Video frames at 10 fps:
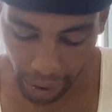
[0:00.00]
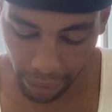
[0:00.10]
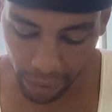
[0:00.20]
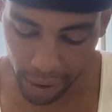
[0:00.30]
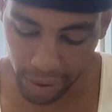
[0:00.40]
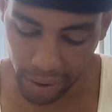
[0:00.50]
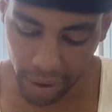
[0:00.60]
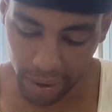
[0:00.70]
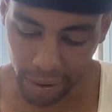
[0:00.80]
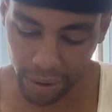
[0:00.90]
and if the
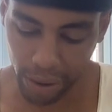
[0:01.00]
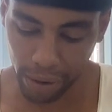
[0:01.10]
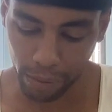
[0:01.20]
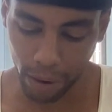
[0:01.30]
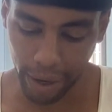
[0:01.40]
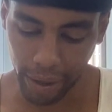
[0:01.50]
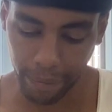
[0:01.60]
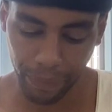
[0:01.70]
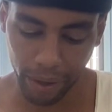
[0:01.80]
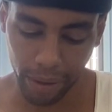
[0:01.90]
disease has turned white,
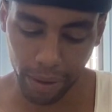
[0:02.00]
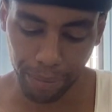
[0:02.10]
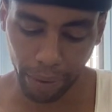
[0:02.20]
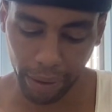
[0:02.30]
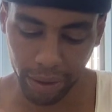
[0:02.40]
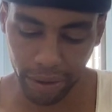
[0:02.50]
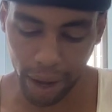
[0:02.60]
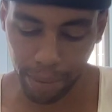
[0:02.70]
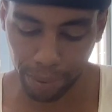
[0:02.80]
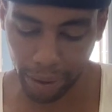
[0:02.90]
the priest
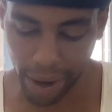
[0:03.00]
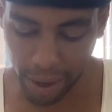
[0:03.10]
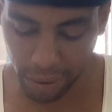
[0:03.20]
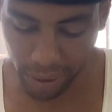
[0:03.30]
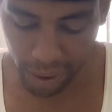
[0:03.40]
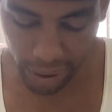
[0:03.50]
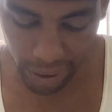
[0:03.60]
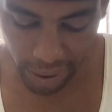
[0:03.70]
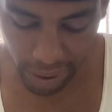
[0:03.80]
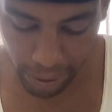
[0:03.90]
shall pronounce the
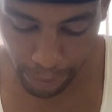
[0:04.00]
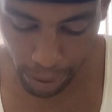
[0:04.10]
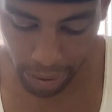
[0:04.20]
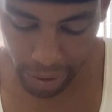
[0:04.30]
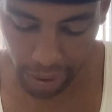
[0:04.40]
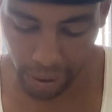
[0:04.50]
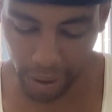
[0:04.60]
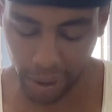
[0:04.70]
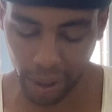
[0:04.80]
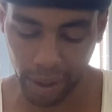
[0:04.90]
diseased person
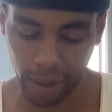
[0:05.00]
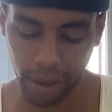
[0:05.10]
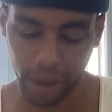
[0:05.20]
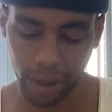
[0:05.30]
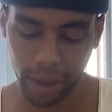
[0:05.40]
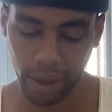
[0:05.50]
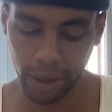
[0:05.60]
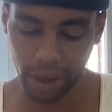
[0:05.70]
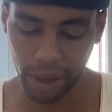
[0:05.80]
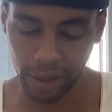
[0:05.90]
clean.
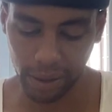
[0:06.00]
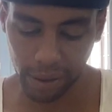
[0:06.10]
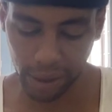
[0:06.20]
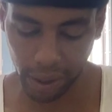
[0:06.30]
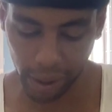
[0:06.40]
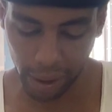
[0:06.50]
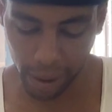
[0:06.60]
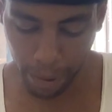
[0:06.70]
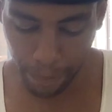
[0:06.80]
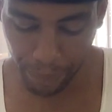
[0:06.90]
He is clean.
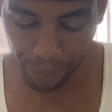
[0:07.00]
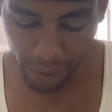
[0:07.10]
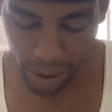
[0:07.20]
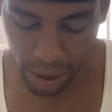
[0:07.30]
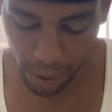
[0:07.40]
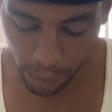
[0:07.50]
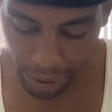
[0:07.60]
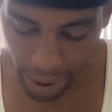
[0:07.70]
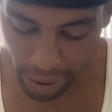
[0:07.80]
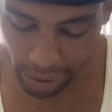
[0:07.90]
When
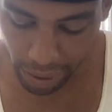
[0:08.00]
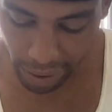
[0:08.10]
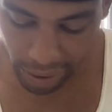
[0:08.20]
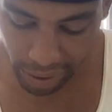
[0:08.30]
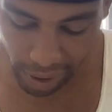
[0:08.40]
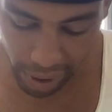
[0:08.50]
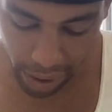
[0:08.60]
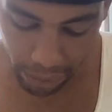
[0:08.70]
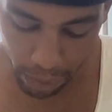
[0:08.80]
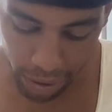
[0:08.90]
there is on the skin
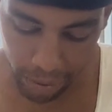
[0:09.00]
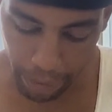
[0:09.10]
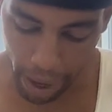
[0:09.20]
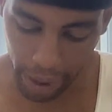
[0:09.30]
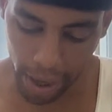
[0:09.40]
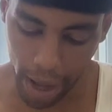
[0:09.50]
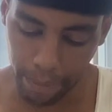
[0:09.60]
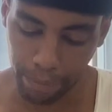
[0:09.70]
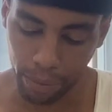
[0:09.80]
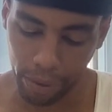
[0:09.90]
of one's body a
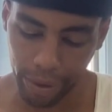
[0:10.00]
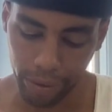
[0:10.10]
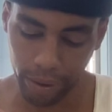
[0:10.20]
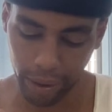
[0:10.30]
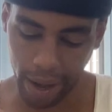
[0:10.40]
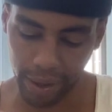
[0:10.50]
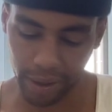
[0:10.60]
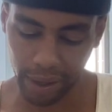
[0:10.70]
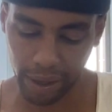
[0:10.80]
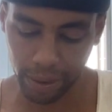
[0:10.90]
boil that
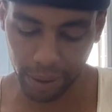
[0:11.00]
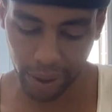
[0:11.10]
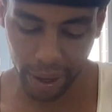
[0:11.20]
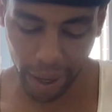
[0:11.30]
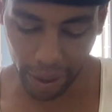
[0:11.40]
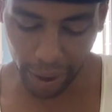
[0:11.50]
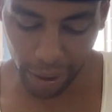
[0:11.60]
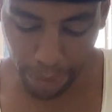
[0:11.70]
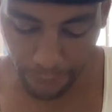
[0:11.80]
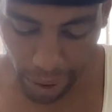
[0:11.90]
is healed, and in
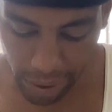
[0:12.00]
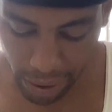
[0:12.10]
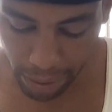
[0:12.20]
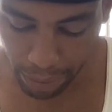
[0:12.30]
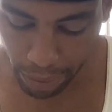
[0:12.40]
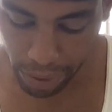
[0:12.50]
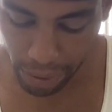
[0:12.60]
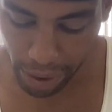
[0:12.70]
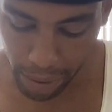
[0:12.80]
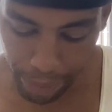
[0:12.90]
the place of the boil
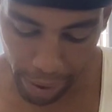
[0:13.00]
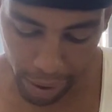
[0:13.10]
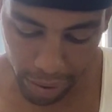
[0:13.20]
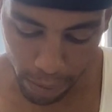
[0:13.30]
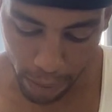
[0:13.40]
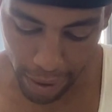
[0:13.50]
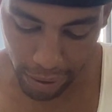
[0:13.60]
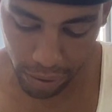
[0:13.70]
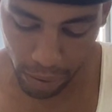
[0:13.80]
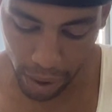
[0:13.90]
there appears a white
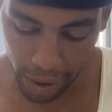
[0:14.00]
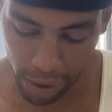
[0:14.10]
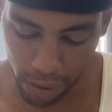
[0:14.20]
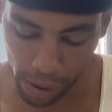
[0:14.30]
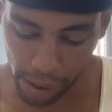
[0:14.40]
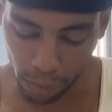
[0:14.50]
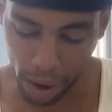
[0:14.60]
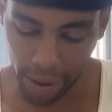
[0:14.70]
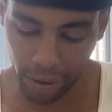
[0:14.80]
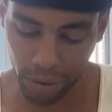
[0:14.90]
swelling or a
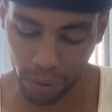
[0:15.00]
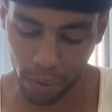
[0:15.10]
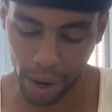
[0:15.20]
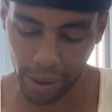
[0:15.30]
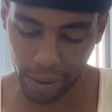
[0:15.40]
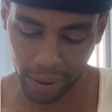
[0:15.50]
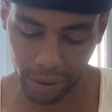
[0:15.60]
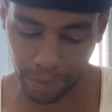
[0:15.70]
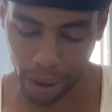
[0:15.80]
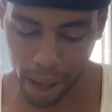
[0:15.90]
reddish white
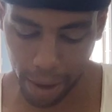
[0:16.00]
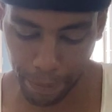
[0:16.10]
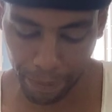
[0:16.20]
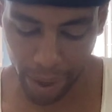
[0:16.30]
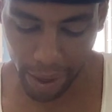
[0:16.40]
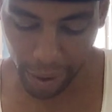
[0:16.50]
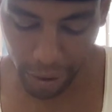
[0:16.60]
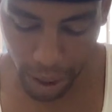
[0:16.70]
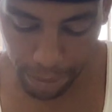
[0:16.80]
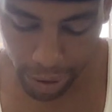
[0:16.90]
spot, it
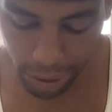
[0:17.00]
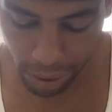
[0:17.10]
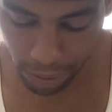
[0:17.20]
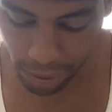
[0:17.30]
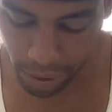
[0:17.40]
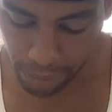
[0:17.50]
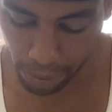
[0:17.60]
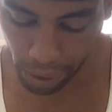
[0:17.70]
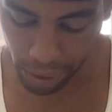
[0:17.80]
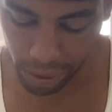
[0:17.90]
shall be shown to the
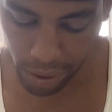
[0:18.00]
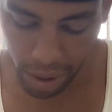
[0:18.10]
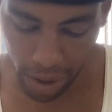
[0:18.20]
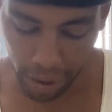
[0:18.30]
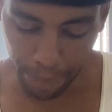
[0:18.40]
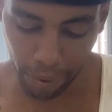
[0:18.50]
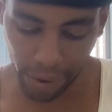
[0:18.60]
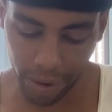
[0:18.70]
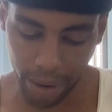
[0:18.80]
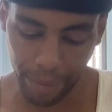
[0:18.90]
priest. The
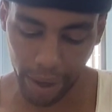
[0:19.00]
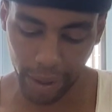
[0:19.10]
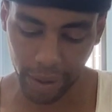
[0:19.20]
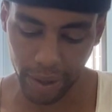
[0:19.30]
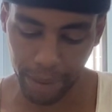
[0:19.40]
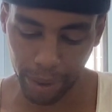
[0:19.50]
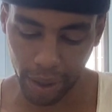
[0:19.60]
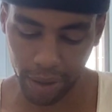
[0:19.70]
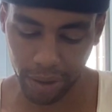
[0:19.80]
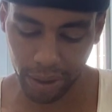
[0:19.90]
priest shall make an
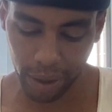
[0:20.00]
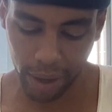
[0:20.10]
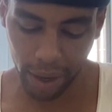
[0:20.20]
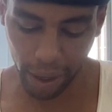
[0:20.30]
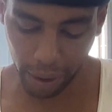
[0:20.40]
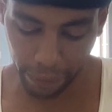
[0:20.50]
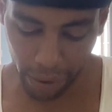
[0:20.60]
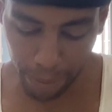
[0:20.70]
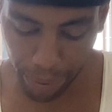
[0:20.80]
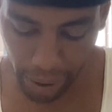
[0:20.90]
examination, and if
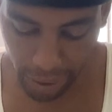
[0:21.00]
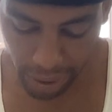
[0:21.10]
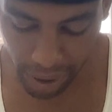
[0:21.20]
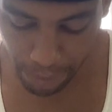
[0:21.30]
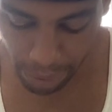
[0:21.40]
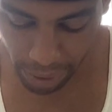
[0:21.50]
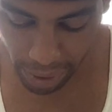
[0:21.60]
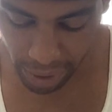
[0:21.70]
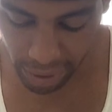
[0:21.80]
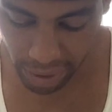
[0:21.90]
it appears deeper
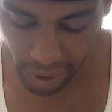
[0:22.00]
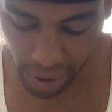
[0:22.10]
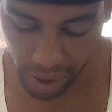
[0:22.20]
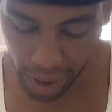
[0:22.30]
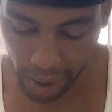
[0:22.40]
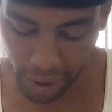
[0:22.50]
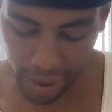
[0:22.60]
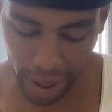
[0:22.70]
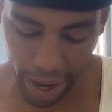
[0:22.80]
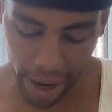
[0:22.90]
than the skin and
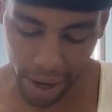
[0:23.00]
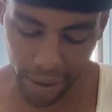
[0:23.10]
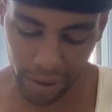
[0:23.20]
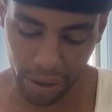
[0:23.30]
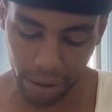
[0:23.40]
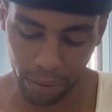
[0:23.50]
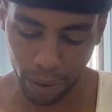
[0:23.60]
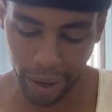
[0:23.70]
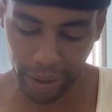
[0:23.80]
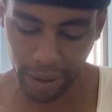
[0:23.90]
its hair has turned
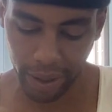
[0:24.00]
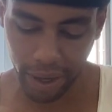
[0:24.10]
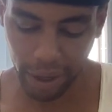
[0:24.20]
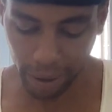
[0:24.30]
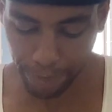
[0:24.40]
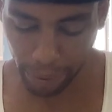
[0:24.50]
white, the